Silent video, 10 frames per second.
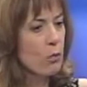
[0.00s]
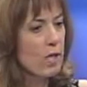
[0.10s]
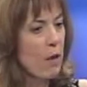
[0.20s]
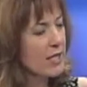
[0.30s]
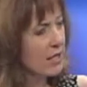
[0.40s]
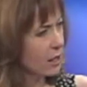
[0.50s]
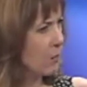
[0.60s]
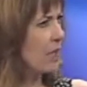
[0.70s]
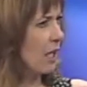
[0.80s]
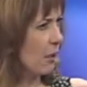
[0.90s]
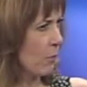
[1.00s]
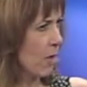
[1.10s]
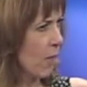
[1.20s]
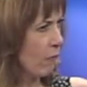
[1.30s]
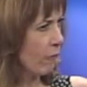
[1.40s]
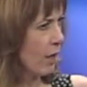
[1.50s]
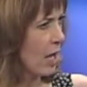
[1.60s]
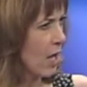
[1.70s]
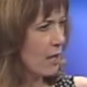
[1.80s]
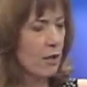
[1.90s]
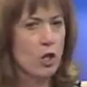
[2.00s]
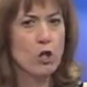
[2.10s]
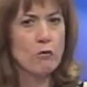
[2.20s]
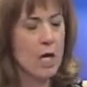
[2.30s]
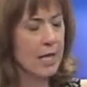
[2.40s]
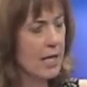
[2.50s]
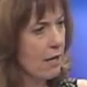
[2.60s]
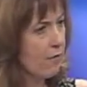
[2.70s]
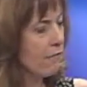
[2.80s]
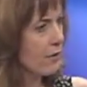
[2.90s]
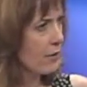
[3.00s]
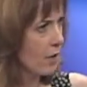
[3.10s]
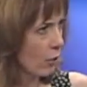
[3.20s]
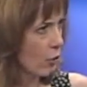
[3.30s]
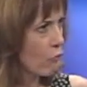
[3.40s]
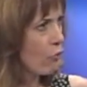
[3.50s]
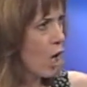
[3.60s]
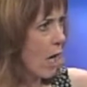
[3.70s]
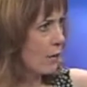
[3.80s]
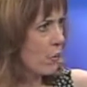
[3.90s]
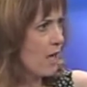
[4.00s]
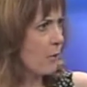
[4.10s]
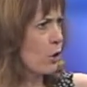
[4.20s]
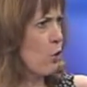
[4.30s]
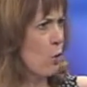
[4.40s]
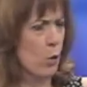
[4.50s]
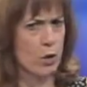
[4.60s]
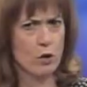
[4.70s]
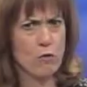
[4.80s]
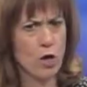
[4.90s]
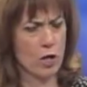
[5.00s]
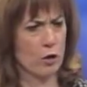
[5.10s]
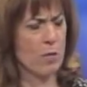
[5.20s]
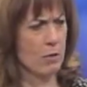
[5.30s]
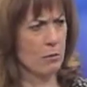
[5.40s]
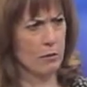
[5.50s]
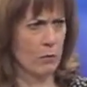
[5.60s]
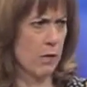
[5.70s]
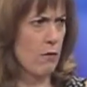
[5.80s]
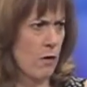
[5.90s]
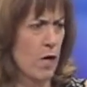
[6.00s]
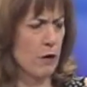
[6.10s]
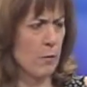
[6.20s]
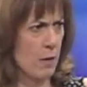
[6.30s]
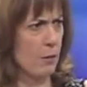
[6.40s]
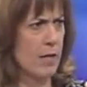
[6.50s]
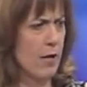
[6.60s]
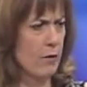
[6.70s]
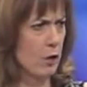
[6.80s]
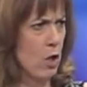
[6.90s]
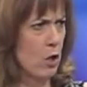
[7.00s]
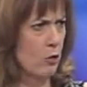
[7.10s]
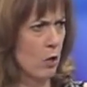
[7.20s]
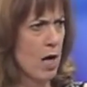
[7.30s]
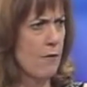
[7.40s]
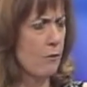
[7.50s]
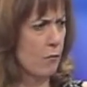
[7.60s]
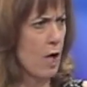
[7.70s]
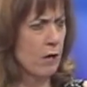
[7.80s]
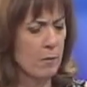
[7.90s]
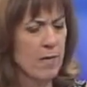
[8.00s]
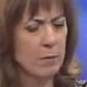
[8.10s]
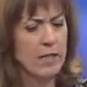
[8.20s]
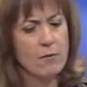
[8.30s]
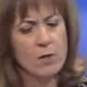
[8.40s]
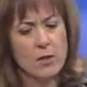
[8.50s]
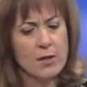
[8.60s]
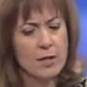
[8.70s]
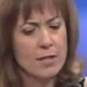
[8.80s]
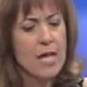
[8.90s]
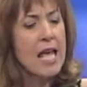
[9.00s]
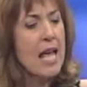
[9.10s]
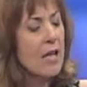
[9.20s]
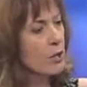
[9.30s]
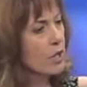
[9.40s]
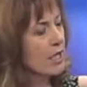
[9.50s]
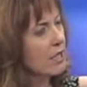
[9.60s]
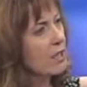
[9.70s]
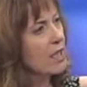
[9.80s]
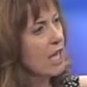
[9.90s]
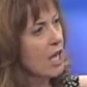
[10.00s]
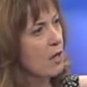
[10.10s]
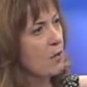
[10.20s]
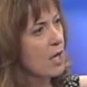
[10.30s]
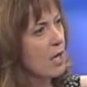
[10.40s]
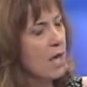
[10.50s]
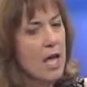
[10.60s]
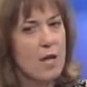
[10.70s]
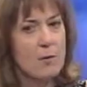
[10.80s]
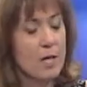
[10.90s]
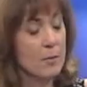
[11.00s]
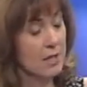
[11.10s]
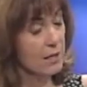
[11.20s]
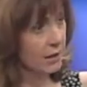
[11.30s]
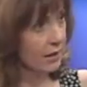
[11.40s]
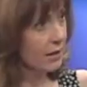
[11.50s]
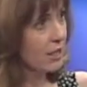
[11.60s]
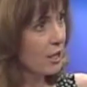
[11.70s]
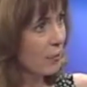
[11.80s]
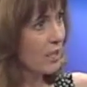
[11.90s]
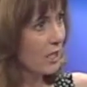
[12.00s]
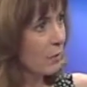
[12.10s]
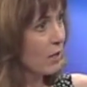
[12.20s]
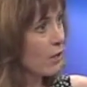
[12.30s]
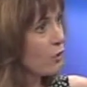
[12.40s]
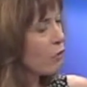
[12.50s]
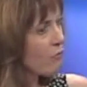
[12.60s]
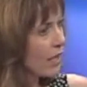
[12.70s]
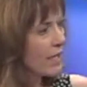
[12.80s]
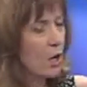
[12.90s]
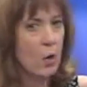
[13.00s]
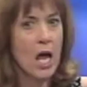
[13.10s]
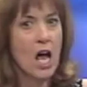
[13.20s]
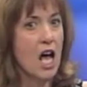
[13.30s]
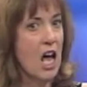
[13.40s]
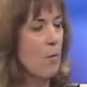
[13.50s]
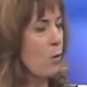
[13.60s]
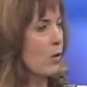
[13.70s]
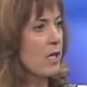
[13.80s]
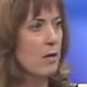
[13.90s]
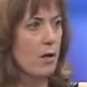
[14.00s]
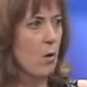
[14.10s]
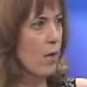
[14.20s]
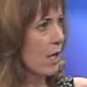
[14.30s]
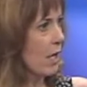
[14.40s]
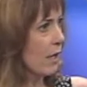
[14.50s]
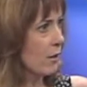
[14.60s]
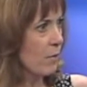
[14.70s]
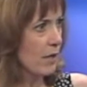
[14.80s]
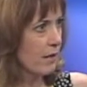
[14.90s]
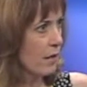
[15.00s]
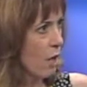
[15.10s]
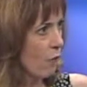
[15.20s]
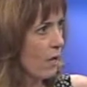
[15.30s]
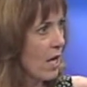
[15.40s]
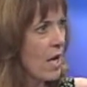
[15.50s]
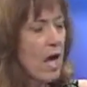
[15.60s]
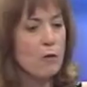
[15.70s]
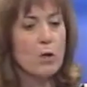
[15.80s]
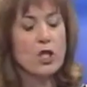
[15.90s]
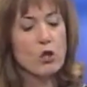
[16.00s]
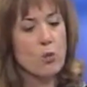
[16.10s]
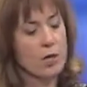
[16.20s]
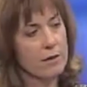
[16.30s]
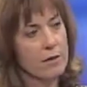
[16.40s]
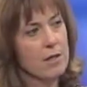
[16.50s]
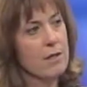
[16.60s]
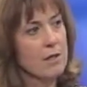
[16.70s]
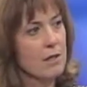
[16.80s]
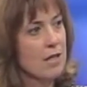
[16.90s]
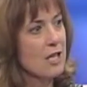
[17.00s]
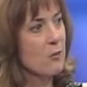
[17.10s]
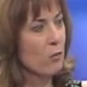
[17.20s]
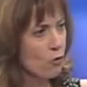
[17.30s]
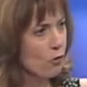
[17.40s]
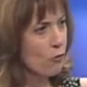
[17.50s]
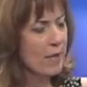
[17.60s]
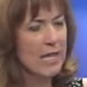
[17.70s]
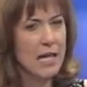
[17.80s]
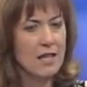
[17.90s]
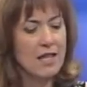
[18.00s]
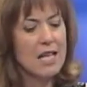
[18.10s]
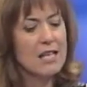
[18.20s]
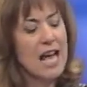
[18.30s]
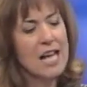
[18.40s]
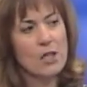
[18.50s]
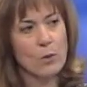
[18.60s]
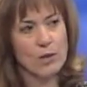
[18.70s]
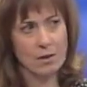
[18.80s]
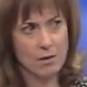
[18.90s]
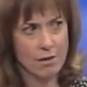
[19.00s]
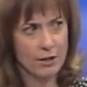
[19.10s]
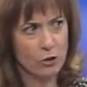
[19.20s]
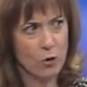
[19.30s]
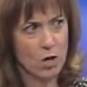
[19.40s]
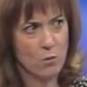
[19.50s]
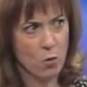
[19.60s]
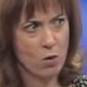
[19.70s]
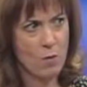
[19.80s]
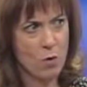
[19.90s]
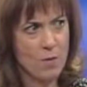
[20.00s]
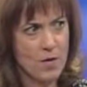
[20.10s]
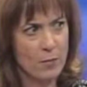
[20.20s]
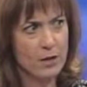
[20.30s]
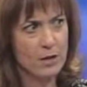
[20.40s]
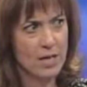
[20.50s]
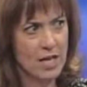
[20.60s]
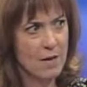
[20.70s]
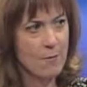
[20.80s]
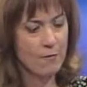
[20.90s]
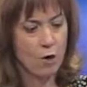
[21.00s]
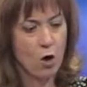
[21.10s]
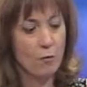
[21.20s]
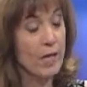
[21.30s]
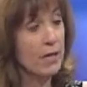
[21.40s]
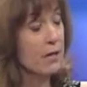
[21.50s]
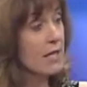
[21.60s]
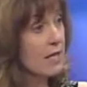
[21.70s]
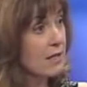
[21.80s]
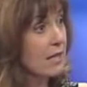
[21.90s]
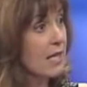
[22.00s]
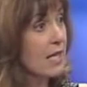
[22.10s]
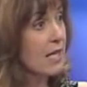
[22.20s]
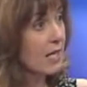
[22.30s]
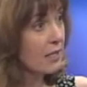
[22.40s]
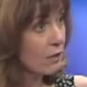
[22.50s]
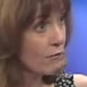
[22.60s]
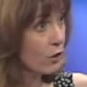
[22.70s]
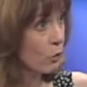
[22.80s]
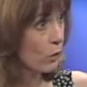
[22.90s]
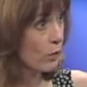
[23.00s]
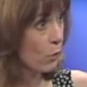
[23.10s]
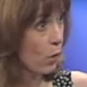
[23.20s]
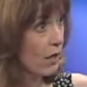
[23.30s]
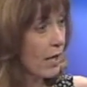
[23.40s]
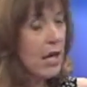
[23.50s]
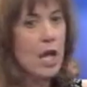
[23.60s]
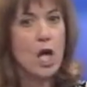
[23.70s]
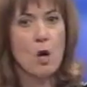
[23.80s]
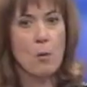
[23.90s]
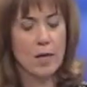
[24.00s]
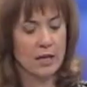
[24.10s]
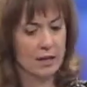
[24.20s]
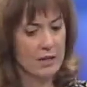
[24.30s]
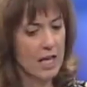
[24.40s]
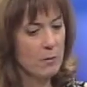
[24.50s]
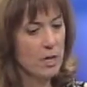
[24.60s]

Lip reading: when I was intimidated by golf, because I thought you've got to have the skills, you've got to be able to go out there, you've got to be able to swing, you've got to be able to have the long drive, you've got to be able to have all these things. As you get into the game, it becomes less and less intimidating because you find out I'm only going against myself, and what you want to see is the improvement. And I think that's what's starting to draw more and more people to the game of golf, because it is that individual sport. But at the same